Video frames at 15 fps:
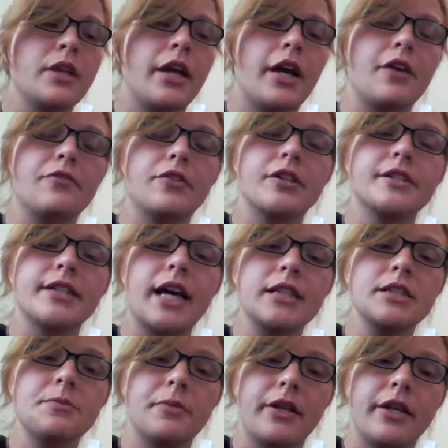And for
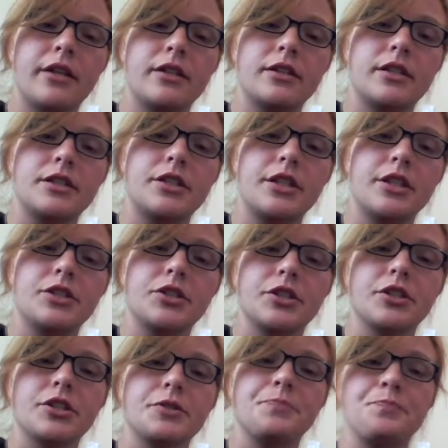assessment, the
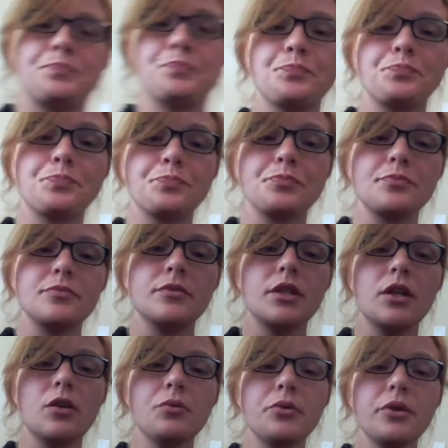teacher
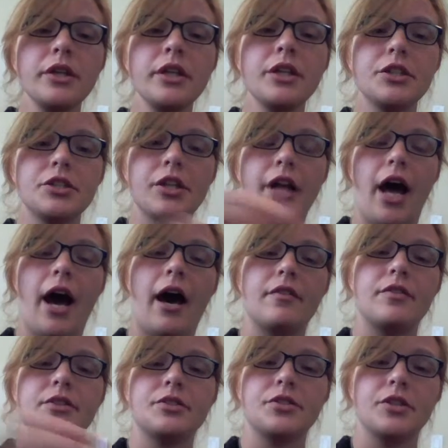really should
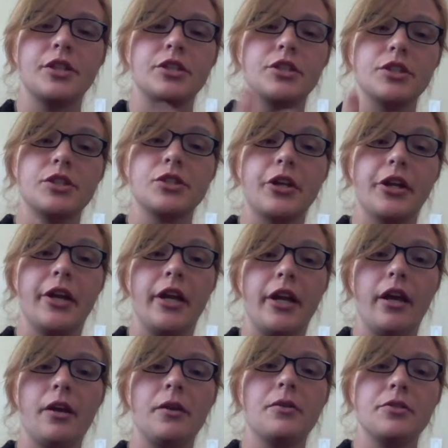have the student just turn
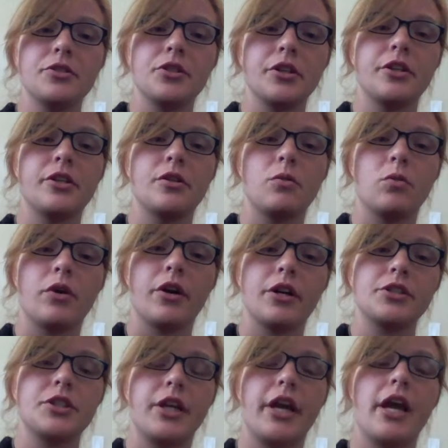in the
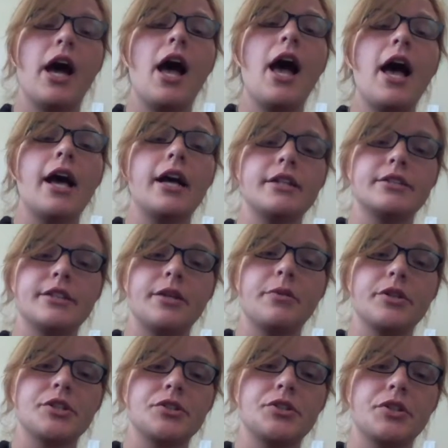worksheet and see
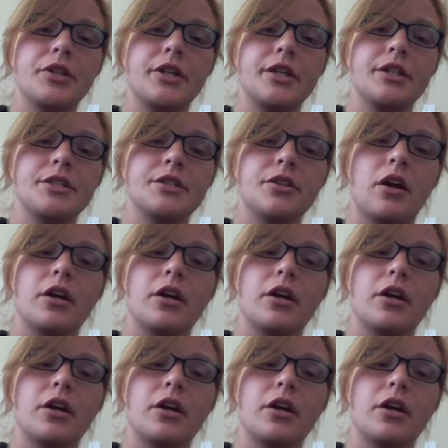which students